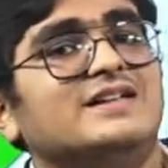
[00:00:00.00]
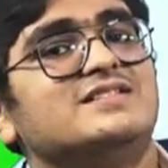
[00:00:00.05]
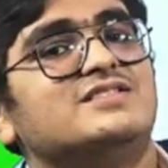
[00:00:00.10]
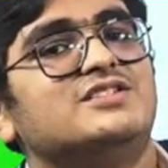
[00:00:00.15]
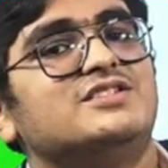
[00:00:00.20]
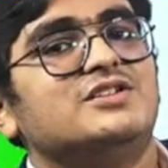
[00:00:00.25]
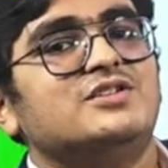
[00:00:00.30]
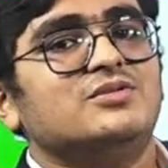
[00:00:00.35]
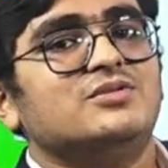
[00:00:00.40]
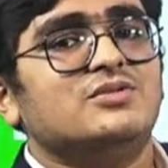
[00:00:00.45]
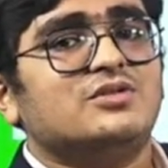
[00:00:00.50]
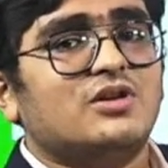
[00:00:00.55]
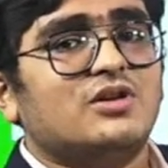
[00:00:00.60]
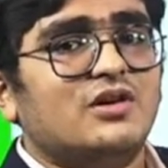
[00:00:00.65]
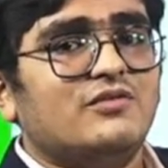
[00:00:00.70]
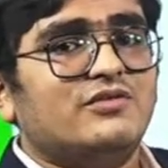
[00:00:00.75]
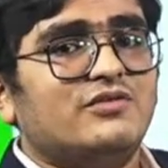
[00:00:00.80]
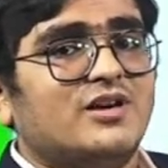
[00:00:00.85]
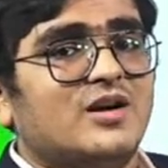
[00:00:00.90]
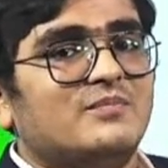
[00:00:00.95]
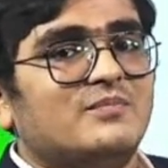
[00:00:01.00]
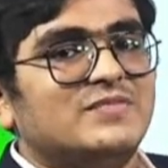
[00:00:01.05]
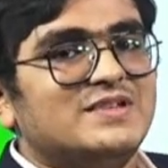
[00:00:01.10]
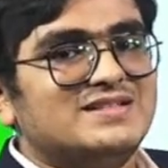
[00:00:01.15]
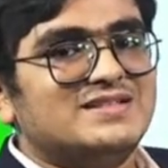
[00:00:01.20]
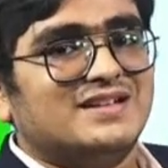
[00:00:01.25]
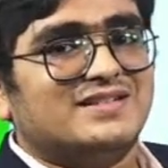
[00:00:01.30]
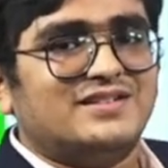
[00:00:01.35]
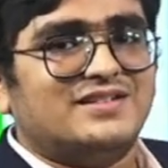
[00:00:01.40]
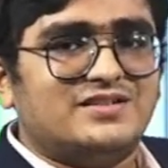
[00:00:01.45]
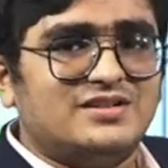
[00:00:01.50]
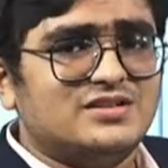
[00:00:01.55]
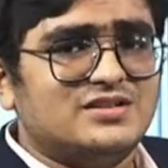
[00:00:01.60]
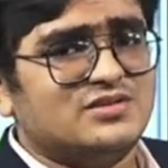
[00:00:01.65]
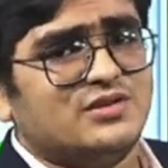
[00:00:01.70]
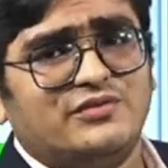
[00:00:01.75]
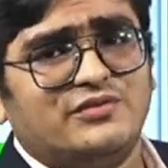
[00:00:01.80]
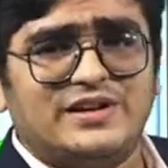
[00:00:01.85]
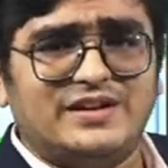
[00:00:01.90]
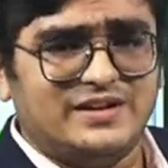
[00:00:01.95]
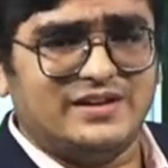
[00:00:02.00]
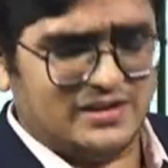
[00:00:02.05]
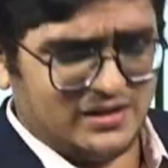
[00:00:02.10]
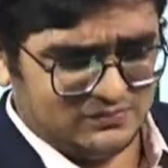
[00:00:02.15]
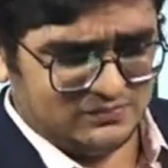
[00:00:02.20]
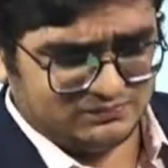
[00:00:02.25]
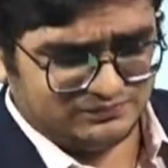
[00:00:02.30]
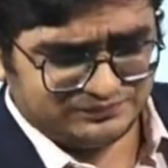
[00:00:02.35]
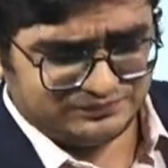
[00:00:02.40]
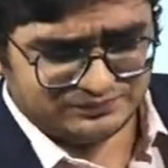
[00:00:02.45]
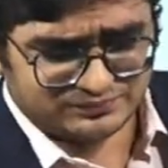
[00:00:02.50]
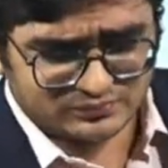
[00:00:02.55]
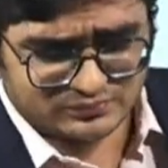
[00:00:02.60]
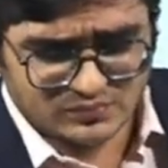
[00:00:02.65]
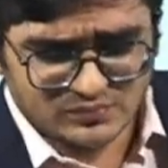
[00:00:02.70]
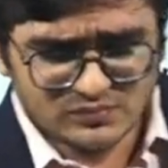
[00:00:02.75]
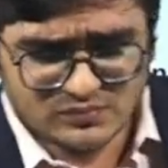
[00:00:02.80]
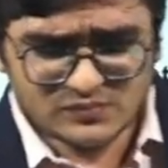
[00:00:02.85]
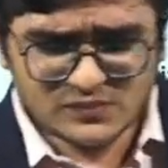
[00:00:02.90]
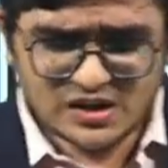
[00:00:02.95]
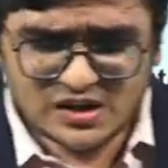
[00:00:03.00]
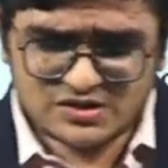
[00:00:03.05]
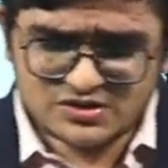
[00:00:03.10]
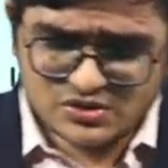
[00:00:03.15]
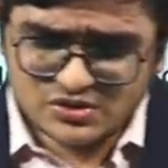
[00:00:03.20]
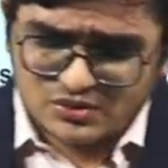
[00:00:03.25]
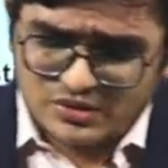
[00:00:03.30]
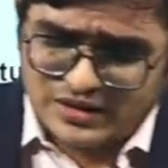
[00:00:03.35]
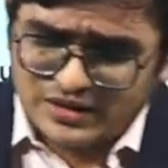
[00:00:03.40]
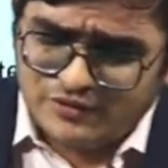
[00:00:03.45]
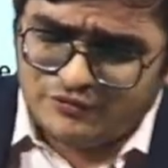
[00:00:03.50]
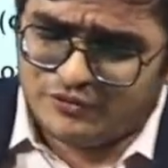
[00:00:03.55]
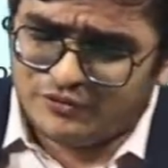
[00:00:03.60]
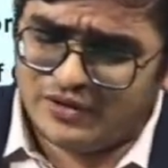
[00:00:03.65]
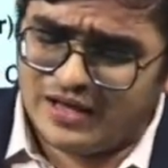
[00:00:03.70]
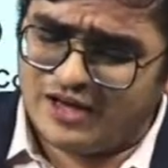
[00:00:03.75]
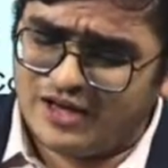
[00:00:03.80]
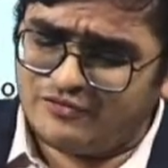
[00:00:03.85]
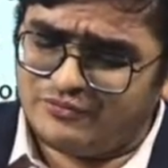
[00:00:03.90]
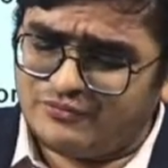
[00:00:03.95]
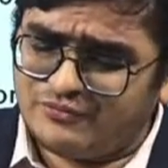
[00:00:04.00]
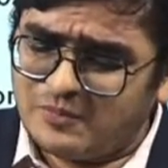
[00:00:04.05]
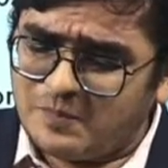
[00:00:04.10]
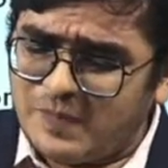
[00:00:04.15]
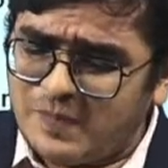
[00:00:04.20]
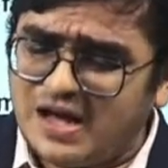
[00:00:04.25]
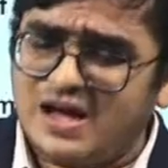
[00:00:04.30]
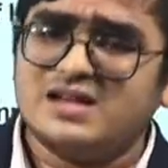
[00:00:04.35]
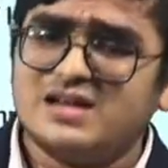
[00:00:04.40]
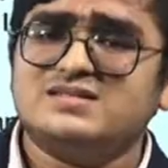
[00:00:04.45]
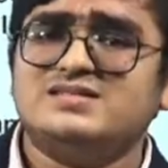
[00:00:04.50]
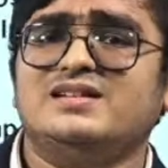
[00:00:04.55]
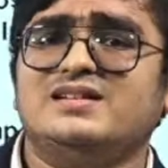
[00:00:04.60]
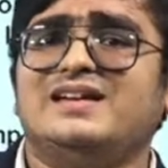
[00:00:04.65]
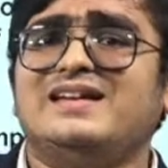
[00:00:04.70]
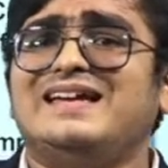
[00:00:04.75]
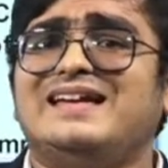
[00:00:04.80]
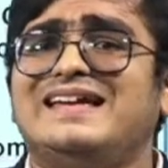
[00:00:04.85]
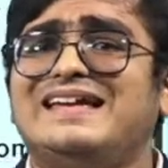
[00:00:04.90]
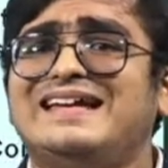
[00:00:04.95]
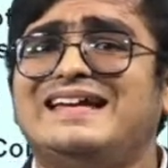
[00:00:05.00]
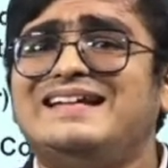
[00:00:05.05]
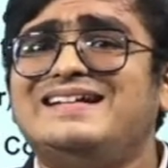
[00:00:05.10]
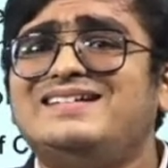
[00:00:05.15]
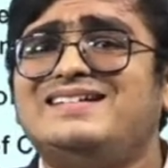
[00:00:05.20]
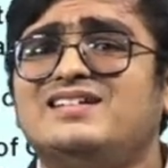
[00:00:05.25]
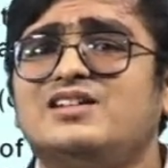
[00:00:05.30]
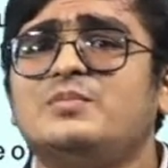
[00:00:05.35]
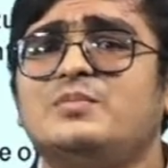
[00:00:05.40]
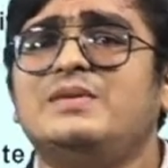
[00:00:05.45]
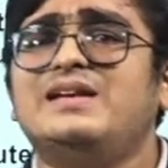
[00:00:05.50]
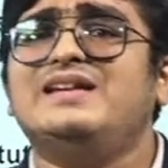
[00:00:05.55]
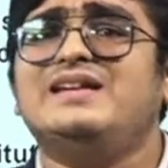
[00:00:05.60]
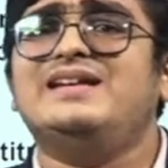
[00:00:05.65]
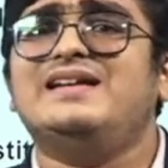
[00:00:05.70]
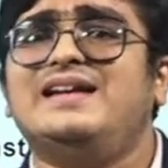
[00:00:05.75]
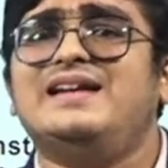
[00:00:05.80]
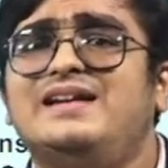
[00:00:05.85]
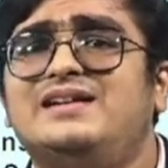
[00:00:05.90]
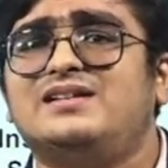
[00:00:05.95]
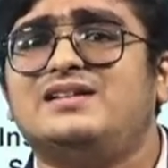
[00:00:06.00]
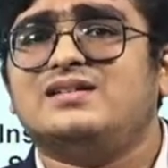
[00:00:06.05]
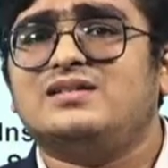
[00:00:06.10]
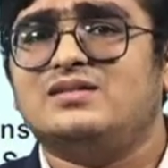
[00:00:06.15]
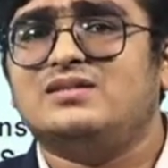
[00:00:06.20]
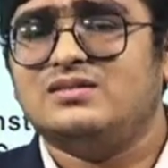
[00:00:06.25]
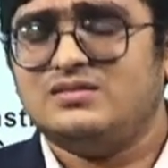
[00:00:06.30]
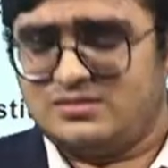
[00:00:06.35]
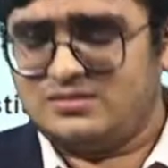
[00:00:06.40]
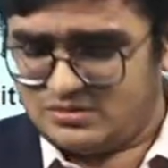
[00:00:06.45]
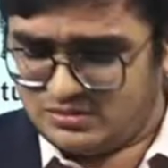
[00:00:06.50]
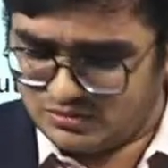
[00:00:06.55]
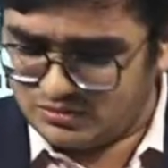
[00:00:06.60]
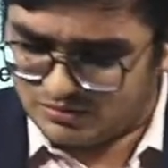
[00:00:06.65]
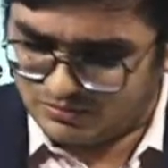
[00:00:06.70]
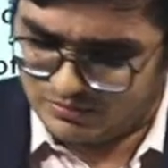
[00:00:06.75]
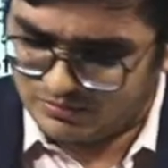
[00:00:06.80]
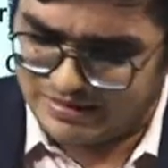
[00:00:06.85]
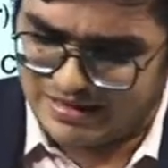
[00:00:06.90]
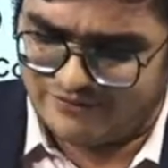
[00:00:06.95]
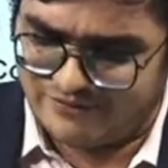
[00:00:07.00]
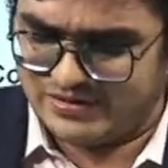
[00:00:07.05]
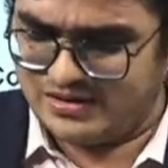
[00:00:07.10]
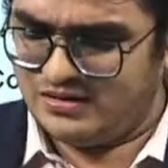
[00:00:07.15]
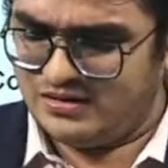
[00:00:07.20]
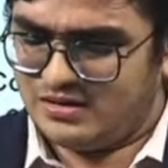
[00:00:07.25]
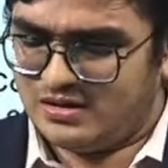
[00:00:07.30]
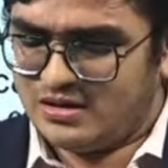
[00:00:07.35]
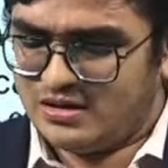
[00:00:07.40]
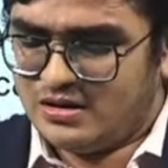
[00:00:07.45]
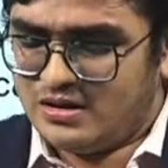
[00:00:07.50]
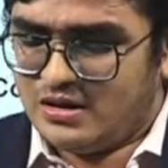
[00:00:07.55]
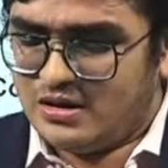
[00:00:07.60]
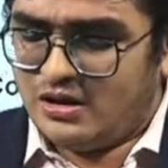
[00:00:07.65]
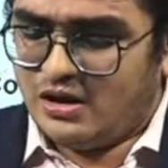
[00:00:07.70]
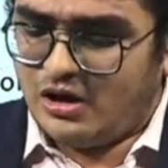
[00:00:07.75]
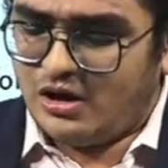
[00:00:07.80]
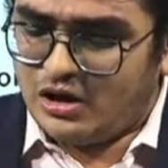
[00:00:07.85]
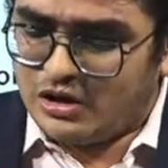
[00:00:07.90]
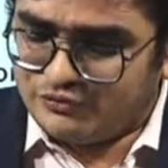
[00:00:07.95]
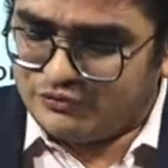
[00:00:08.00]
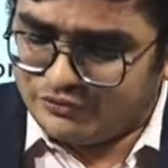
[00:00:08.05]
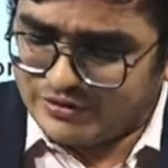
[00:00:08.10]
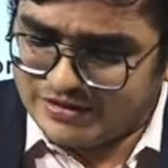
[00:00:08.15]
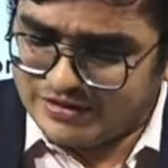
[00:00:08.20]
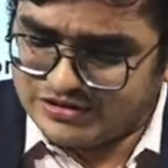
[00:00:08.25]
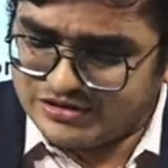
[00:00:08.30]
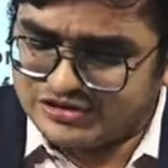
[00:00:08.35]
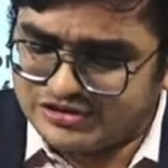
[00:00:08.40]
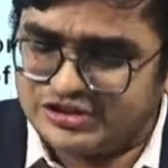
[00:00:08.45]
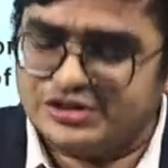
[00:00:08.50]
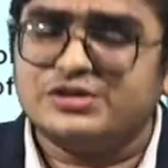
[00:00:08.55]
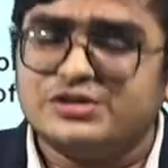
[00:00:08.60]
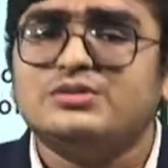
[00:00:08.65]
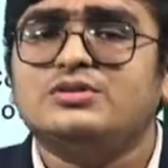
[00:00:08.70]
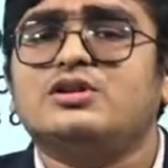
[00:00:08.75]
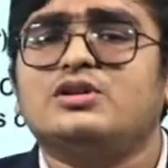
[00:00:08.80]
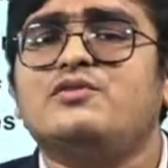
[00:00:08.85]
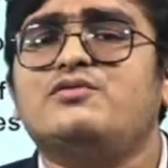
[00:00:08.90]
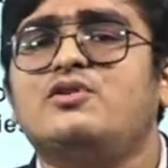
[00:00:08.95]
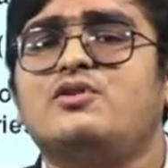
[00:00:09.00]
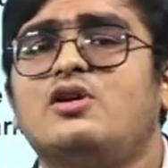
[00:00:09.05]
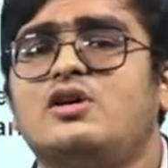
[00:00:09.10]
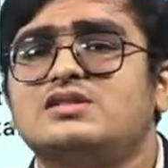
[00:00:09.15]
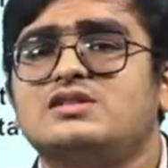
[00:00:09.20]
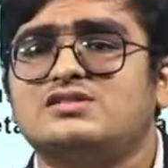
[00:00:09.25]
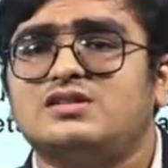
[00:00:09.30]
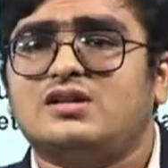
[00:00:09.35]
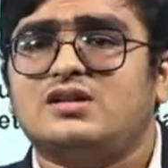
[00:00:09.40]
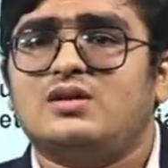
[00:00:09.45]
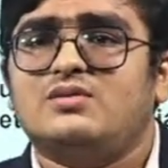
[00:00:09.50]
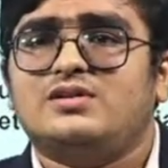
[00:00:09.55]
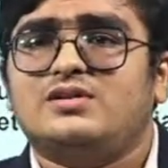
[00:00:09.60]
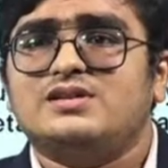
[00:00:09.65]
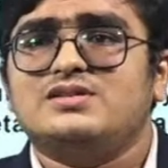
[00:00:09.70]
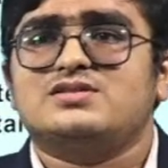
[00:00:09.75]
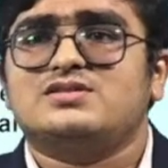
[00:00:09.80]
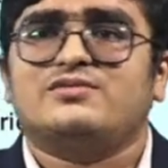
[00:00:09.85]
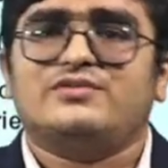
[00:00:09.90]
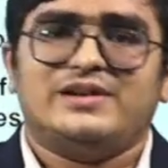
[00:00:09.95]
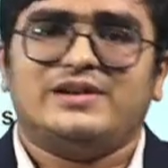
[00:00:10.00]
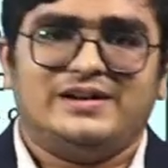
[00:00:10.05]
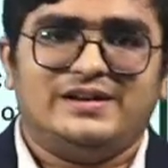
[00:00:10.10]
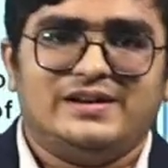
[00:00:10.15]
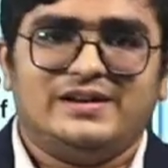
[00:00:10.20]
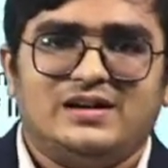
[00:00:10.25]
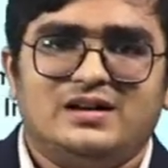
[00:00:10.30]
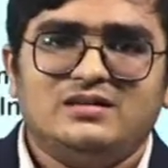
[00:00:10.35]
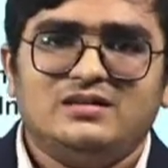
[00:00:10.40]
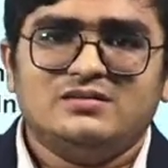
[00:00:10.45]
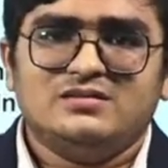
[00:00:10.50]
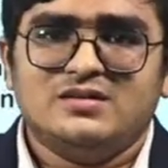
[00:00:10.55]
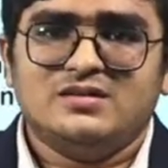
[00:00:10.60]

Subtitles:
Institute of Company Secretaries of India. So if you have passed the intermediate level of Institute of Cost Accountants of India